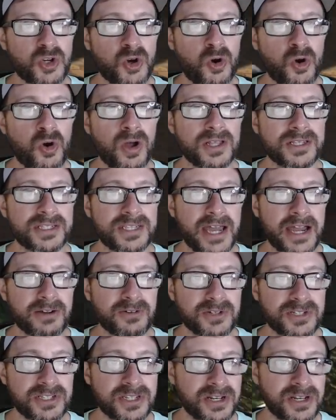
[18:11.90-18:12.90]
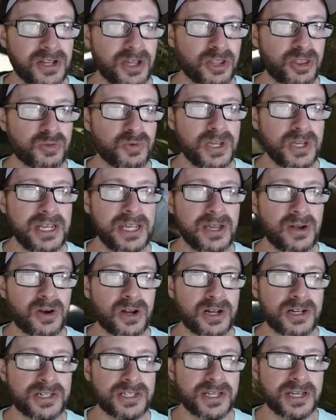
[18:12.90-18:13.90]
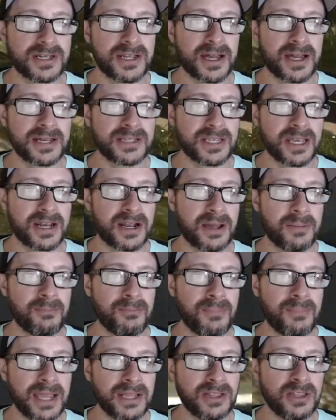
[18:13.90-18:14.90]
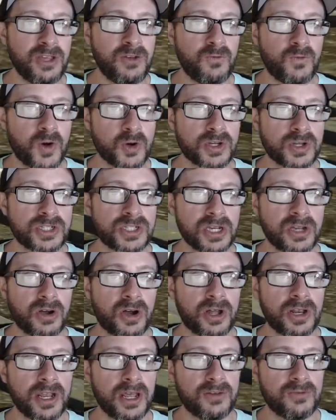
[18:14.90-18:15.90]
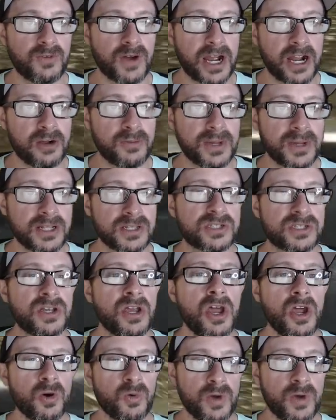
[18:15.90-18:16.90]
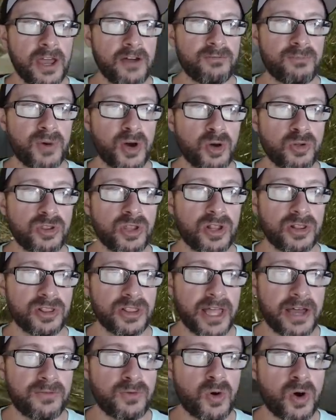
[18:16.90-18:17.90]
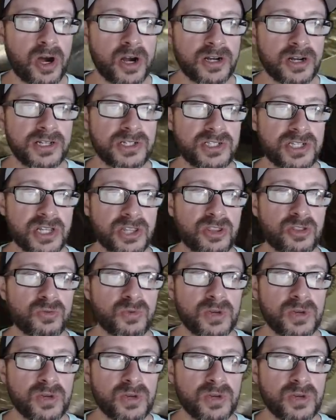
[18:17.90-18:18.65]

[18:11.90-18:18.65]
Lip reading: Joel Zachrison, a 3D artist at DICE, and I'm mainly focusing on environments. We have both level artists and